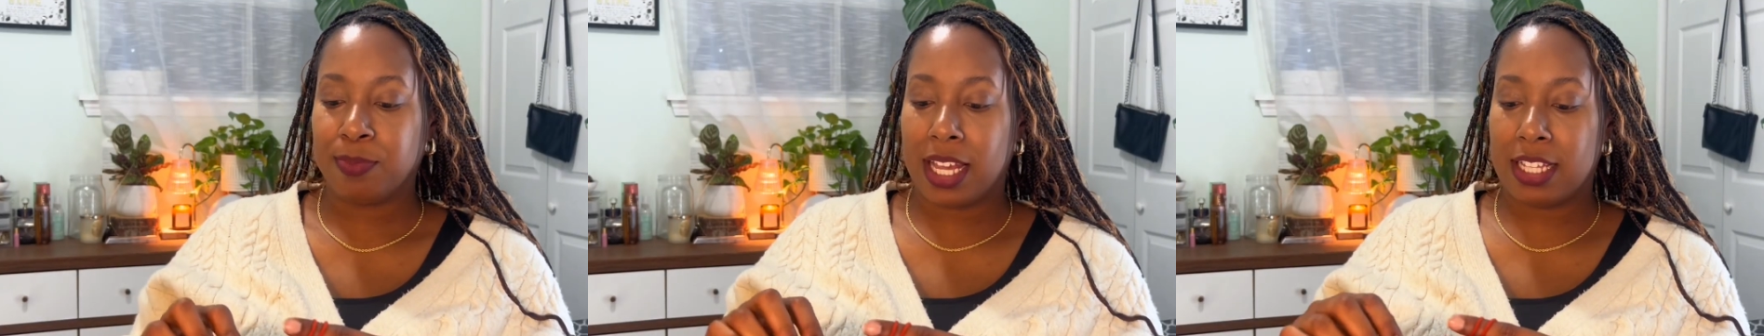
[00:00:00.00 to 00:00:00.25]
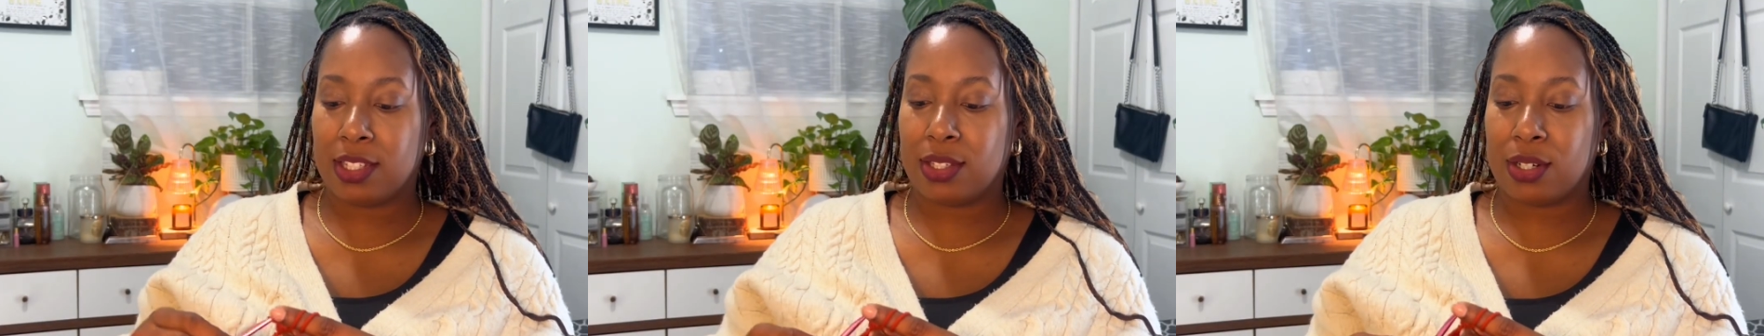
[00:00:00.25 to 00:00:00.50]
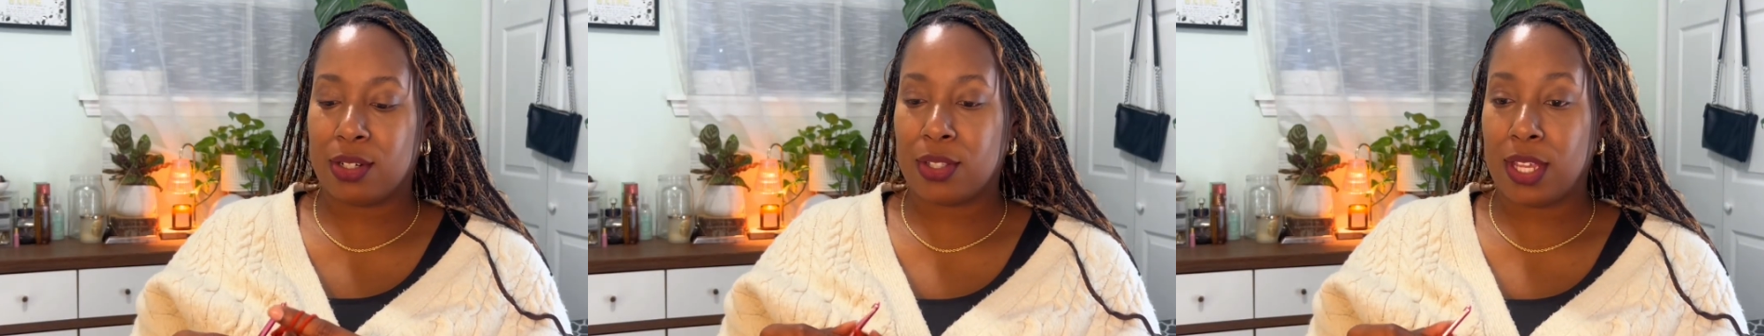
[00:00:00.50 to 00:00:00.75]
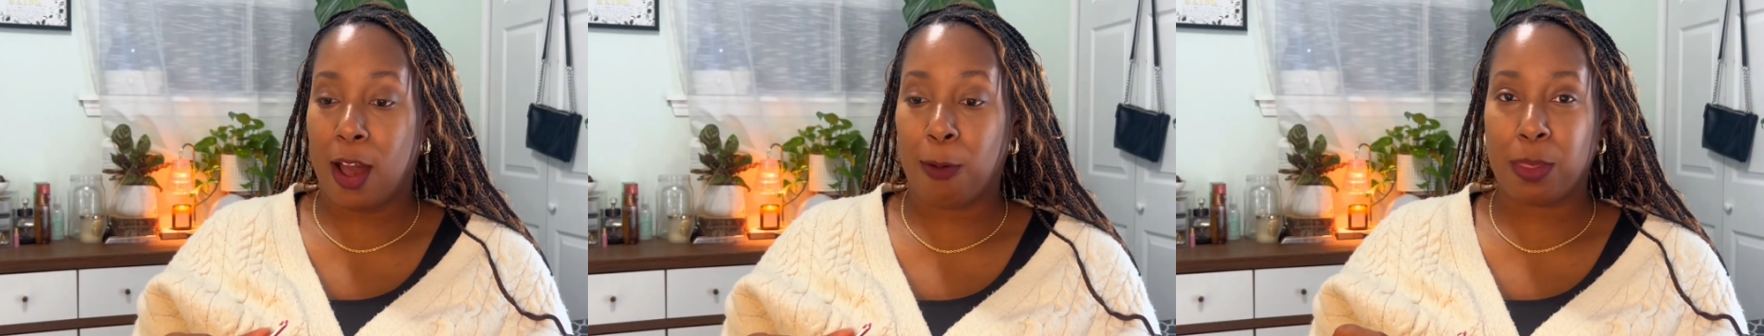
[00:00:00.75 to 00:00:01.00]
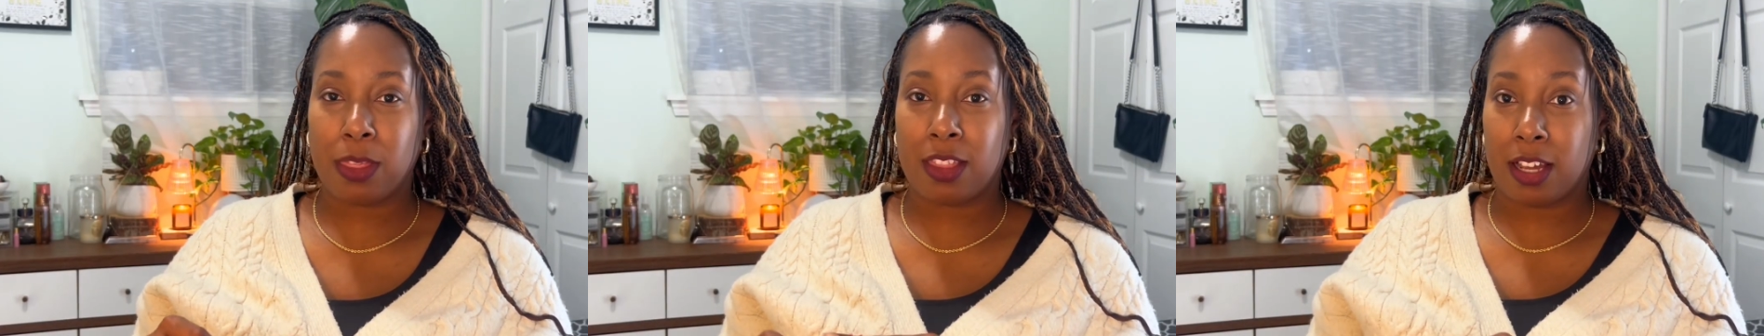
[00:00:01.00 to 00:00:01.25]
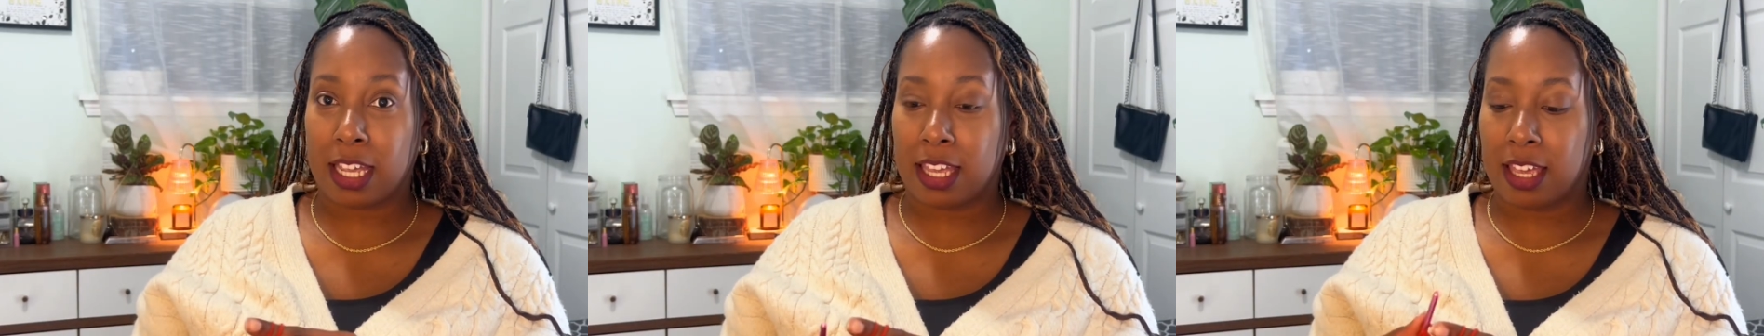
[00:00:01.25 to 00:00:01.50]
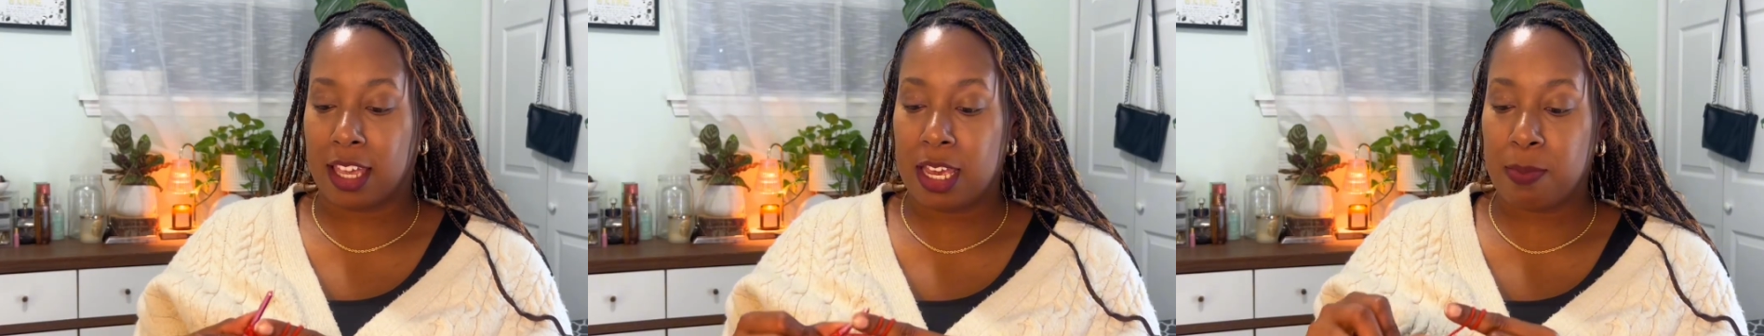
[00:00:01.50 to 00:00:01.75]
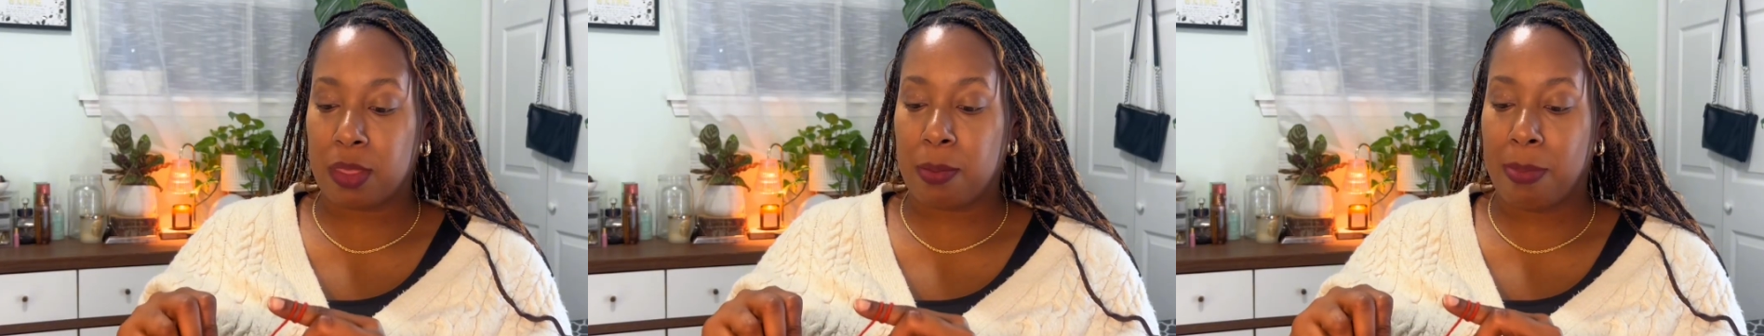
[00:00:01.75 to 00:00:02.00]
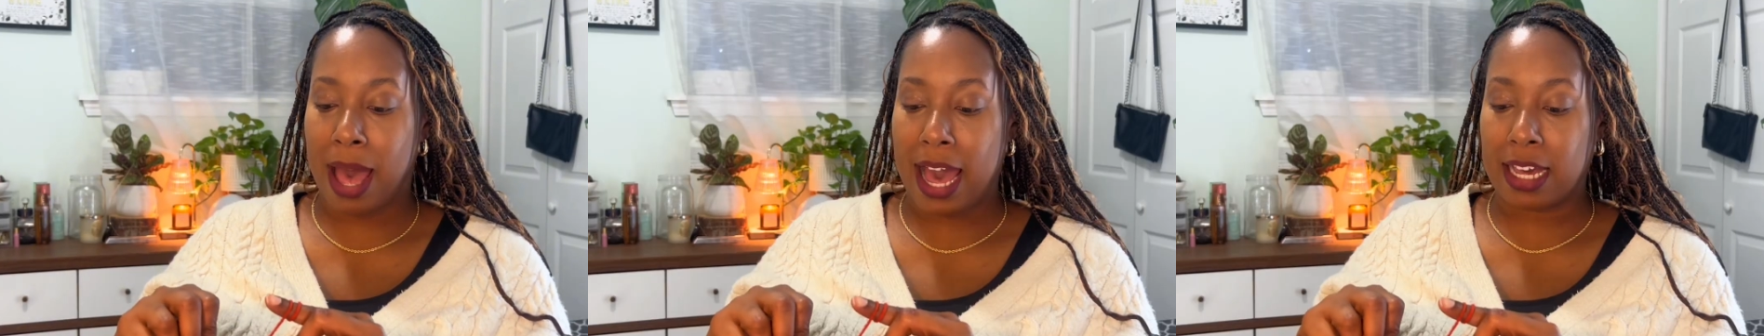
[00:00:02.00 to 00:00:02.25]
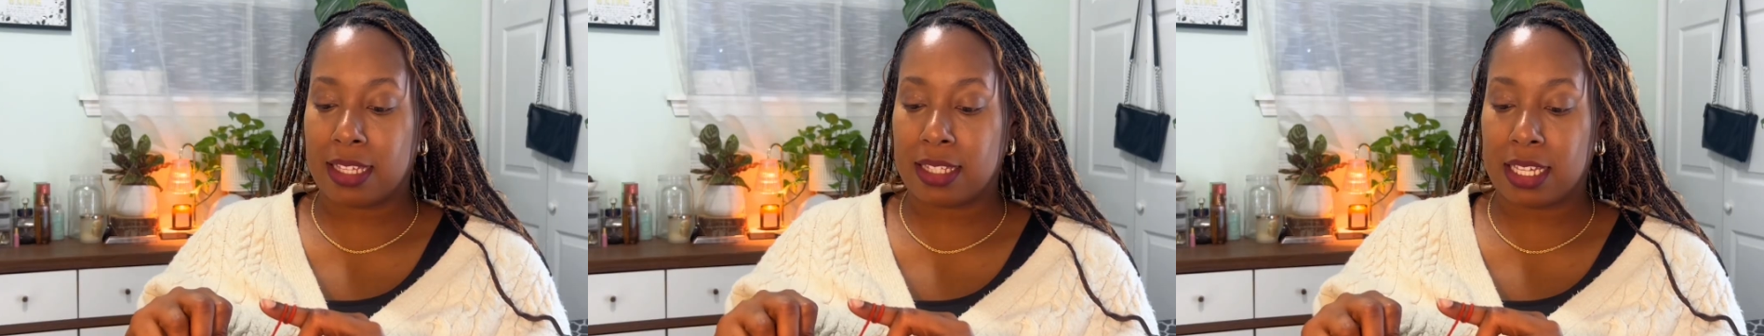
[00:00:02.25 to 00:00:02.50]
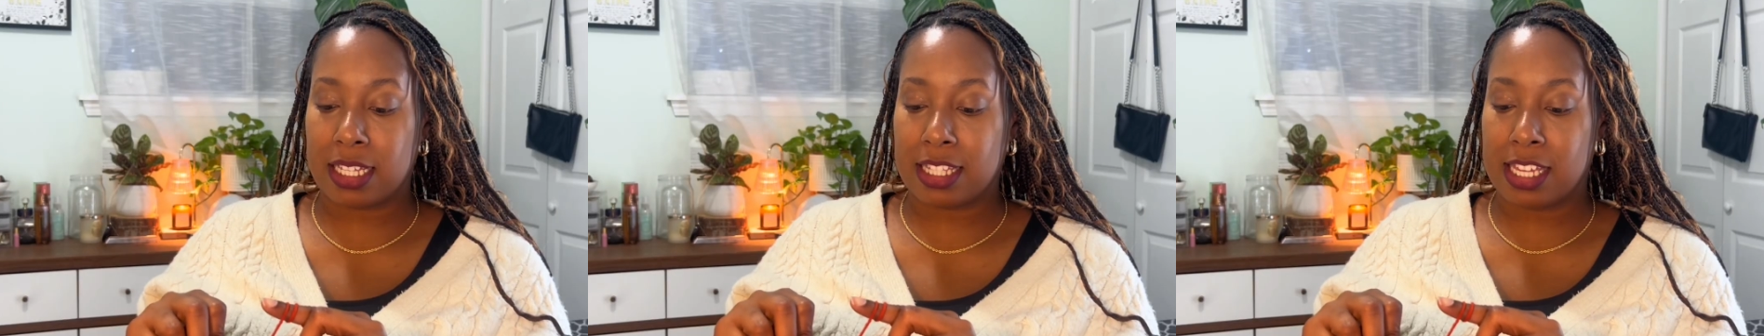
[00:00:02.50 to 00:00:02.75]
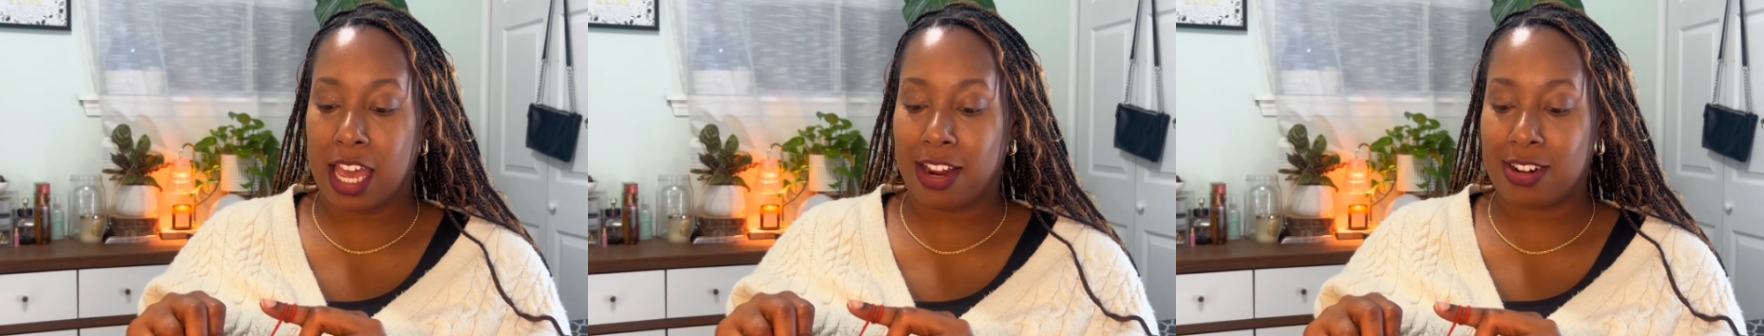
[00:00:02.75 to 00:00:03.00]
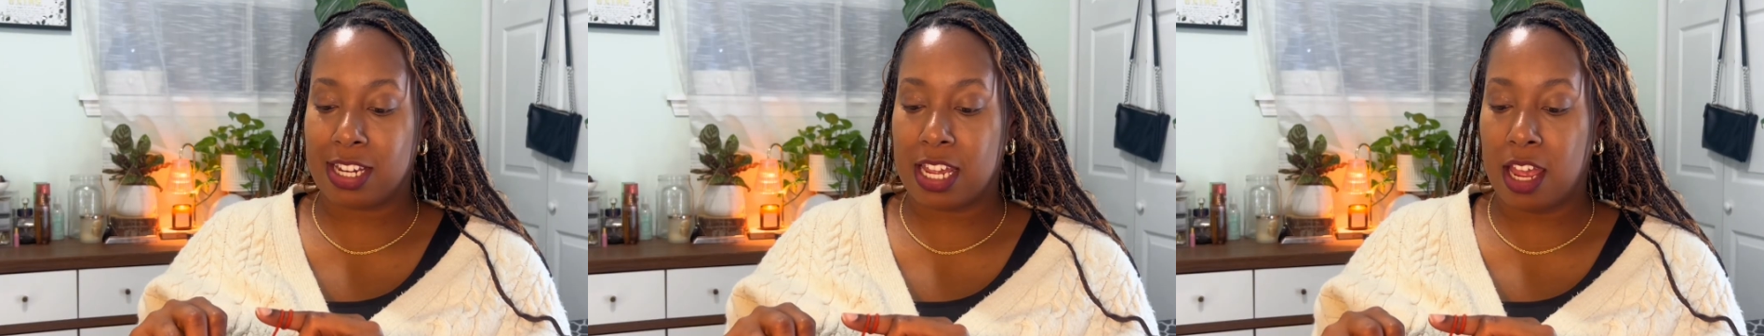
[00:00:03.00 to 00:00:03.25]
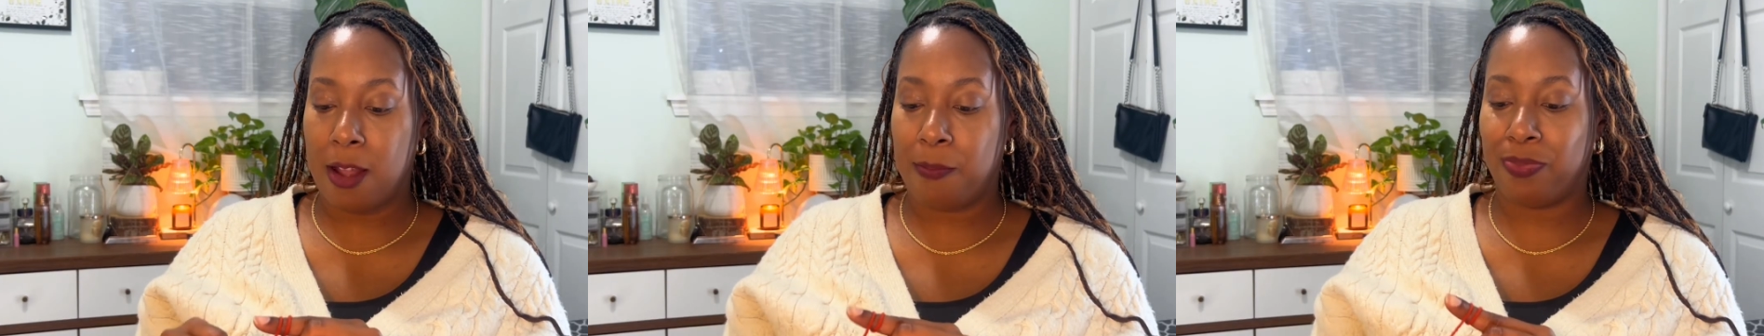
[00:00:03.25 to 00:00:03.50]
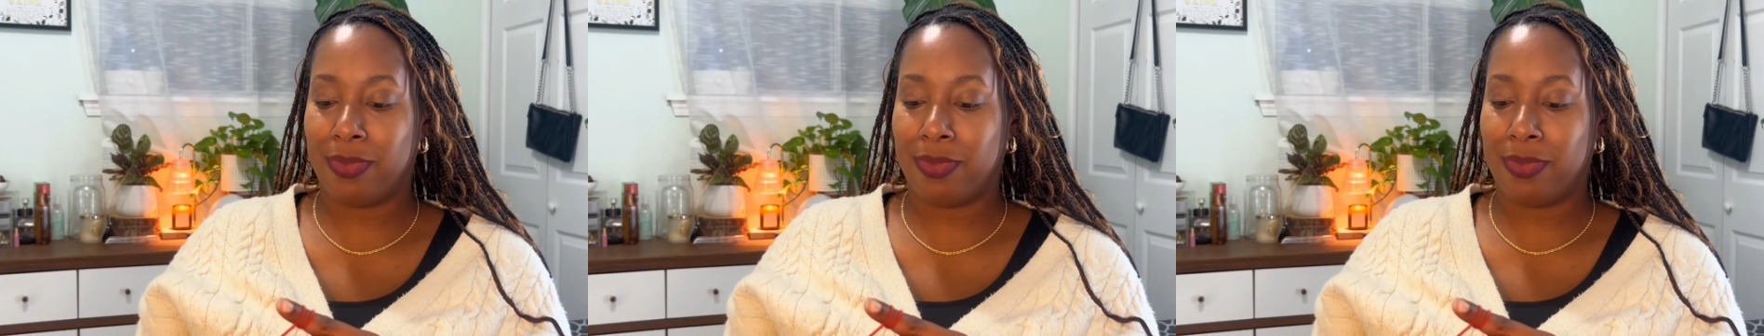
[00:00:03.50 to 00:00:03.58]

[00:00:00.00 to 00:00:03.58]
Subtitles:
And so to help keep the bag's integrity,